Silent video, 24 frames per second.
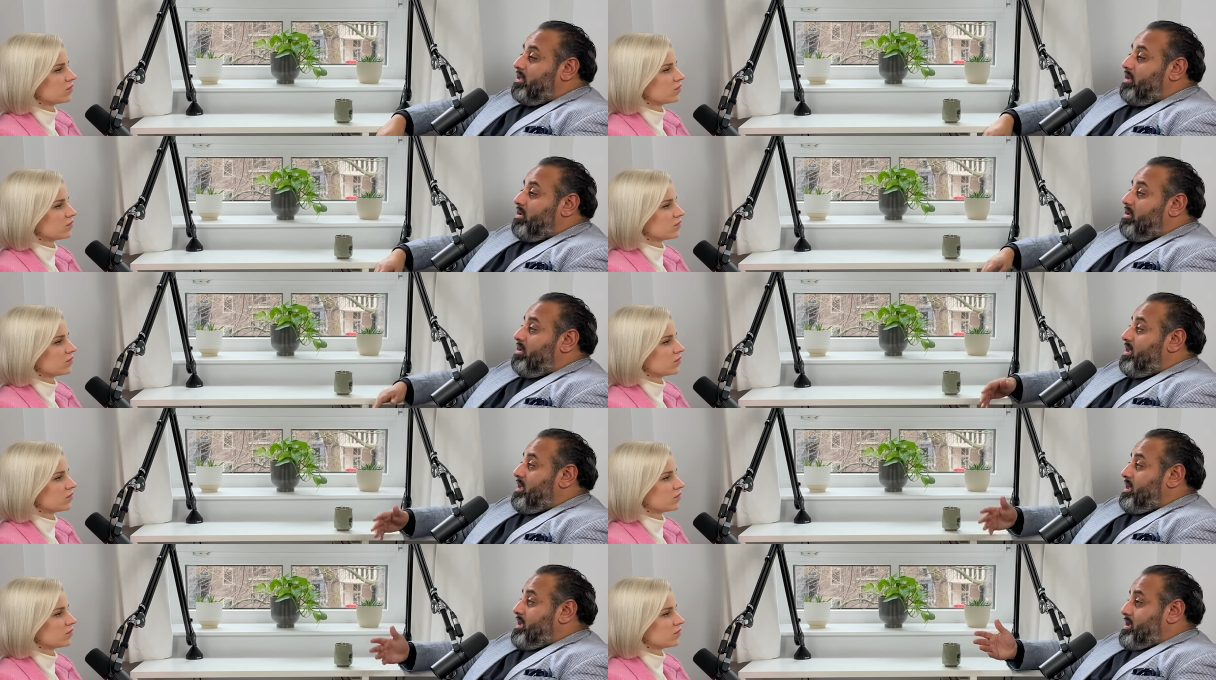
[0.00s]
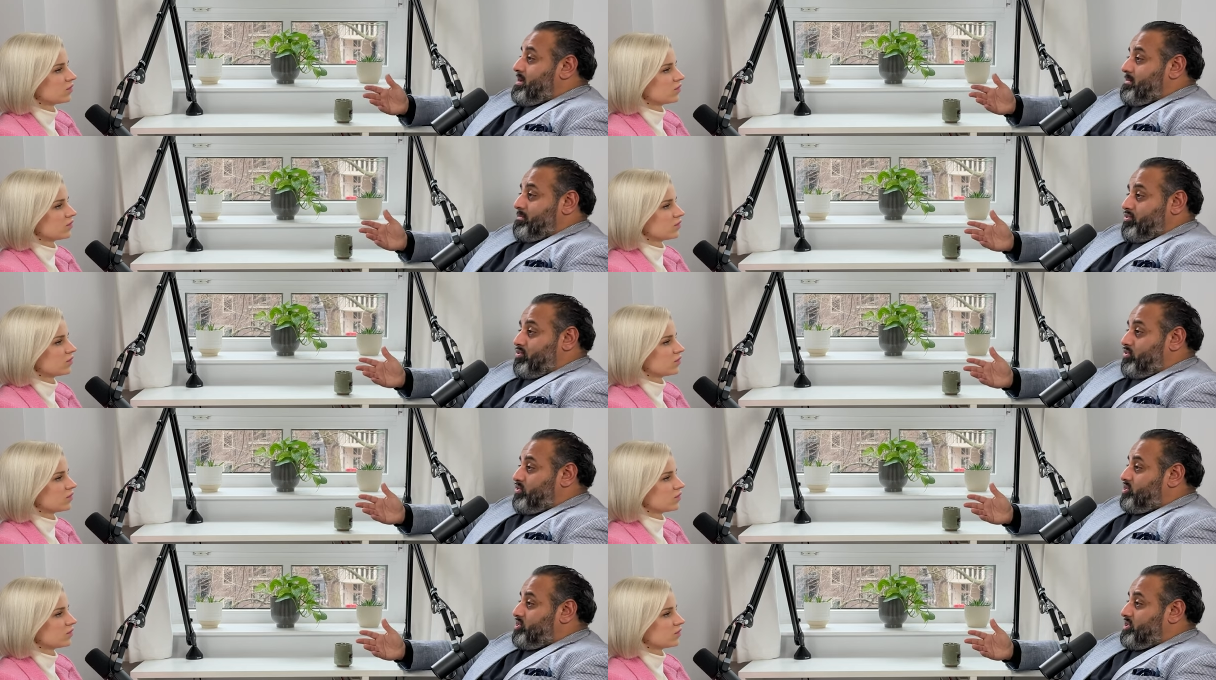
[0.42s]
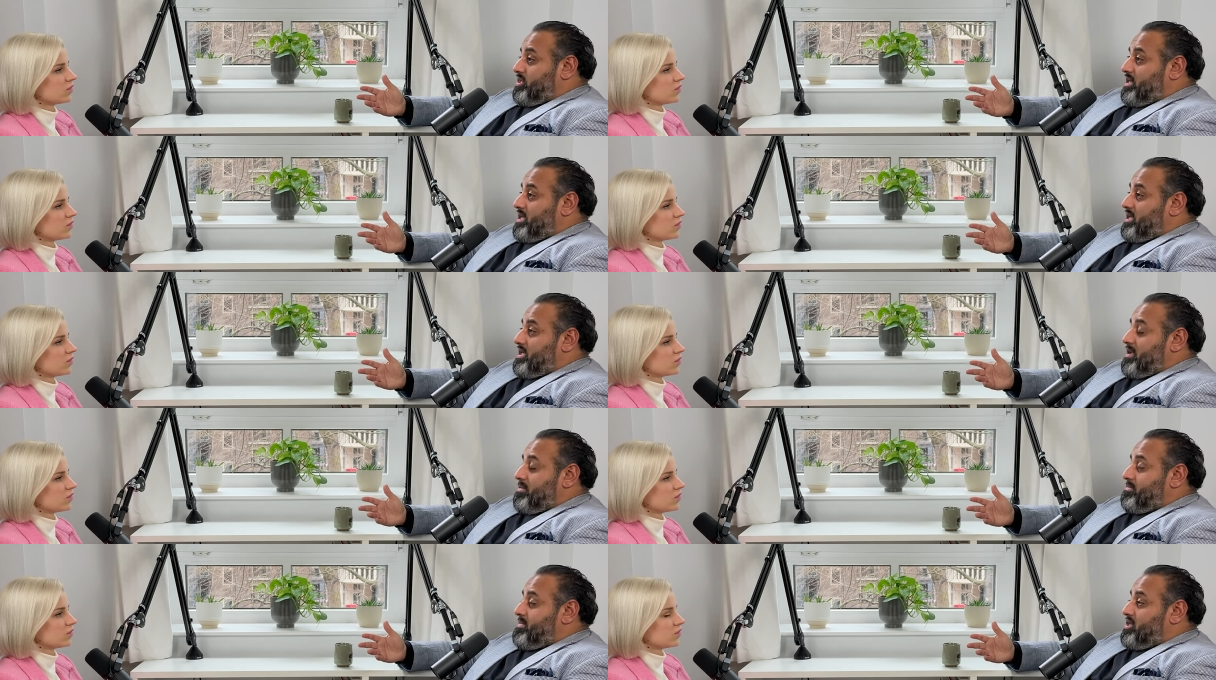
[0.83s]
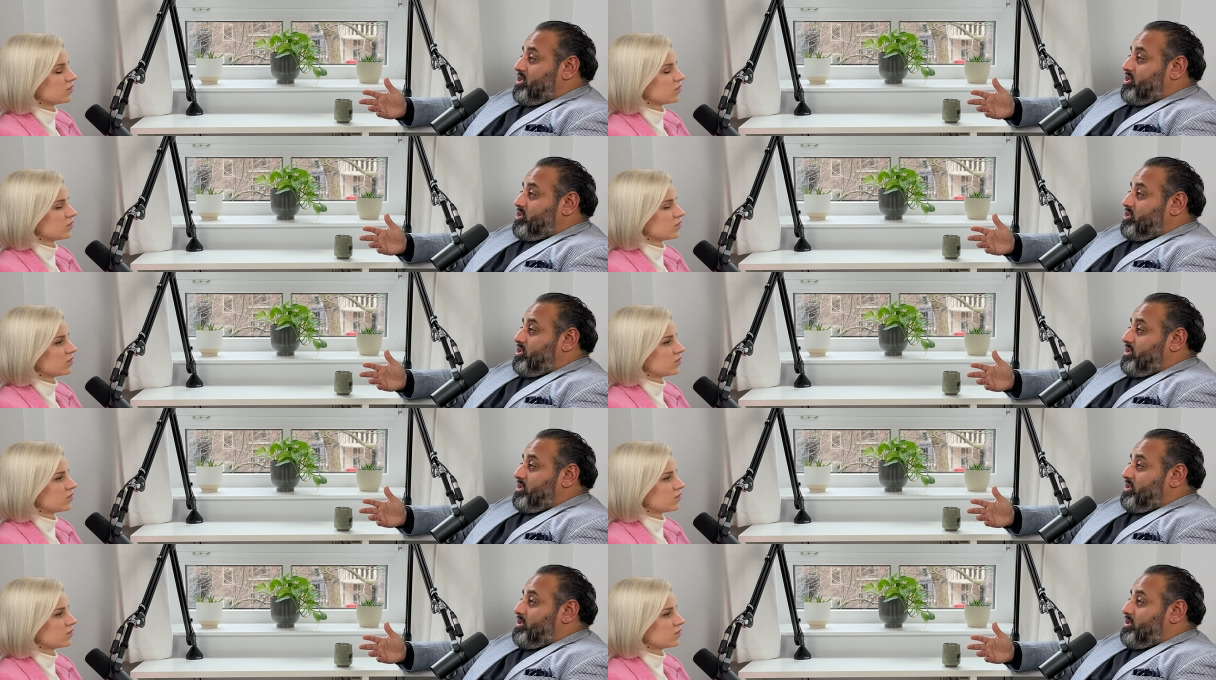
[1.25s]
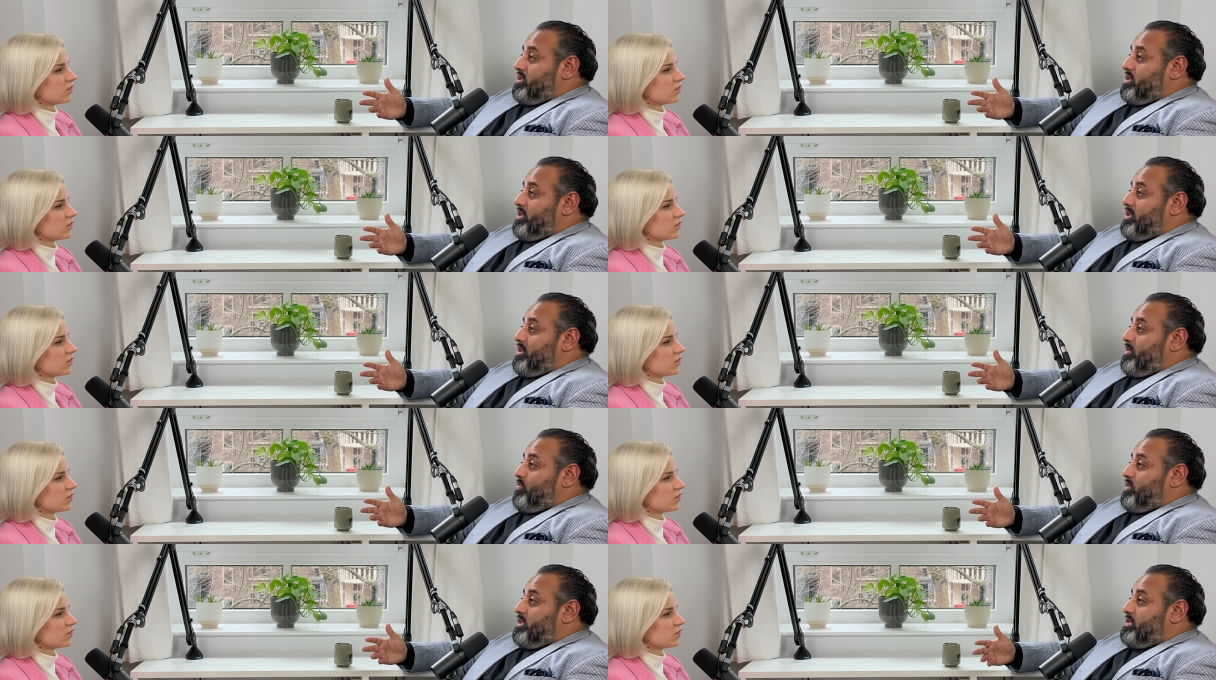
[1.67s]
Speaker 1: You know, Porsche, like I mentioned,
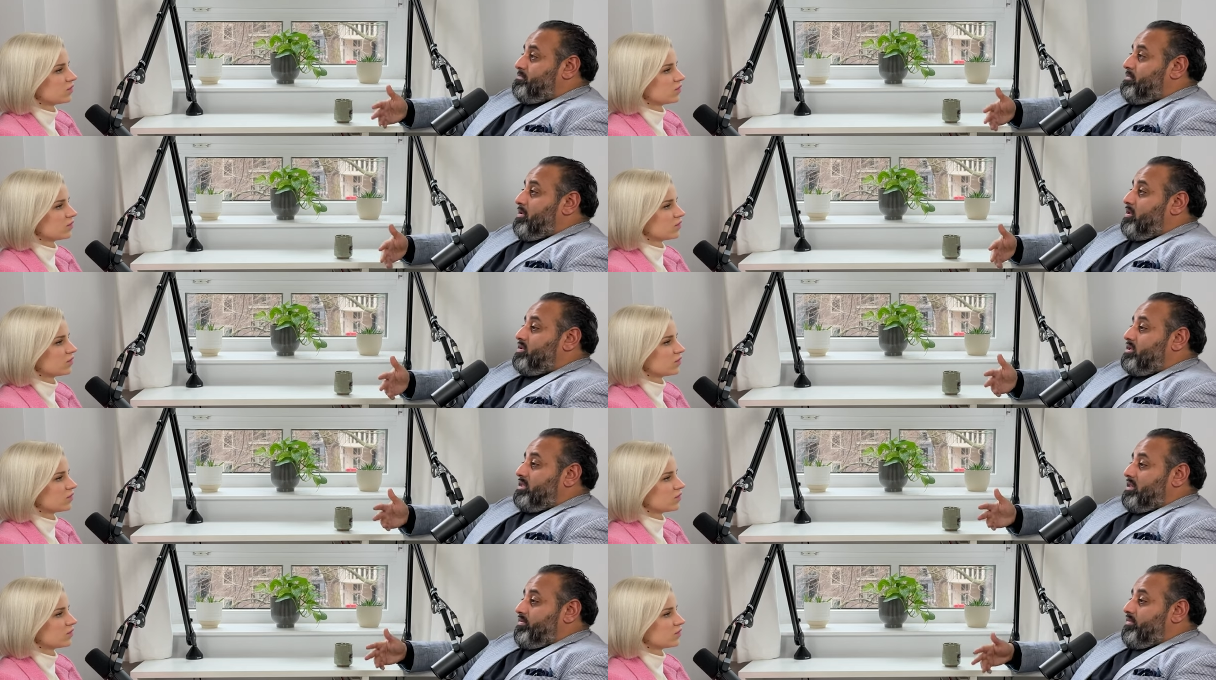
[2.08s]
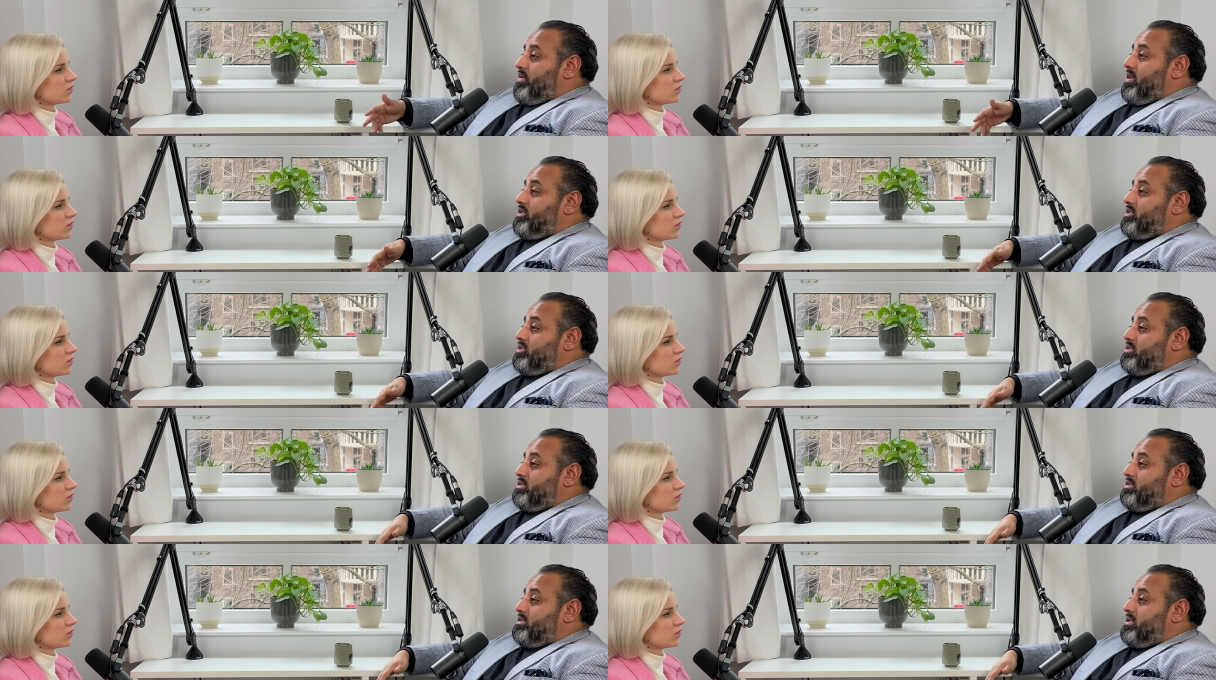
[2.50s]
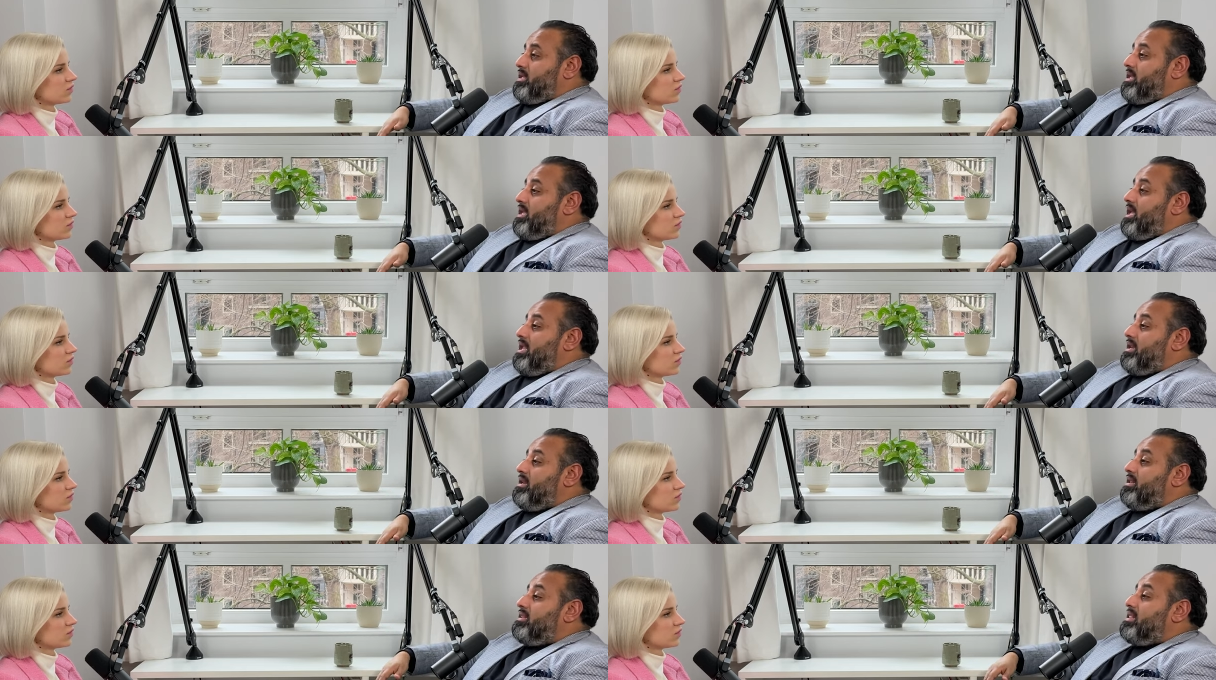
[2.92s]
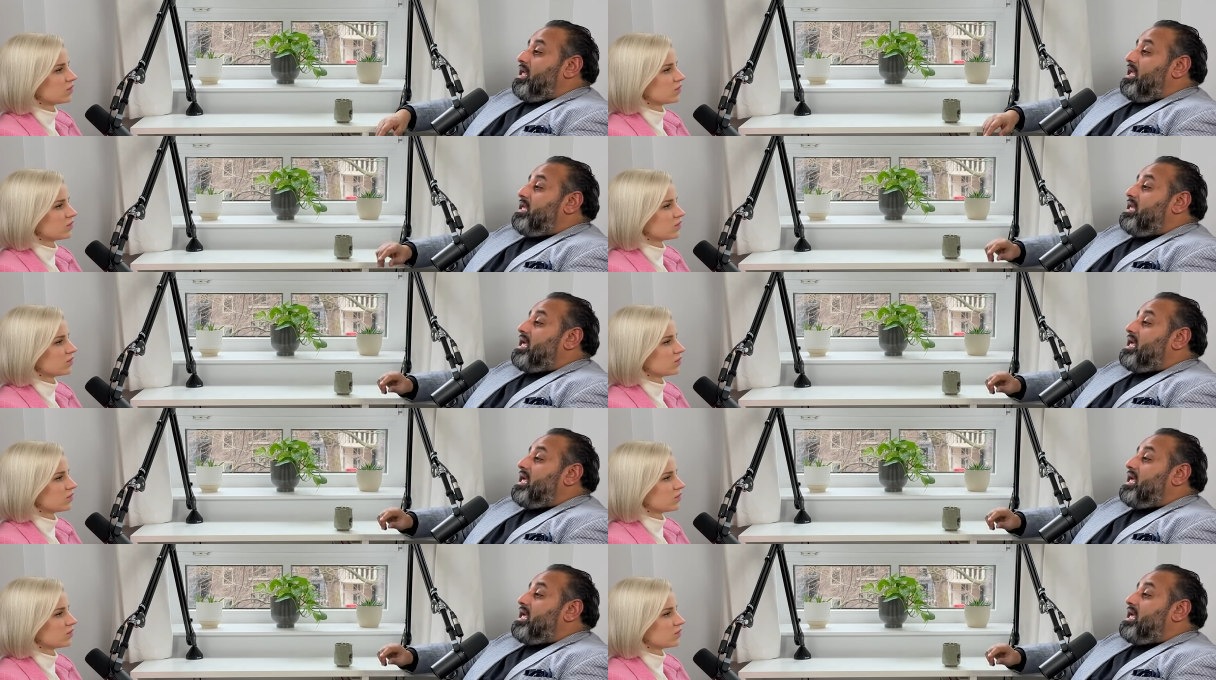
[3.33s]
you know, we spoke to their agency and they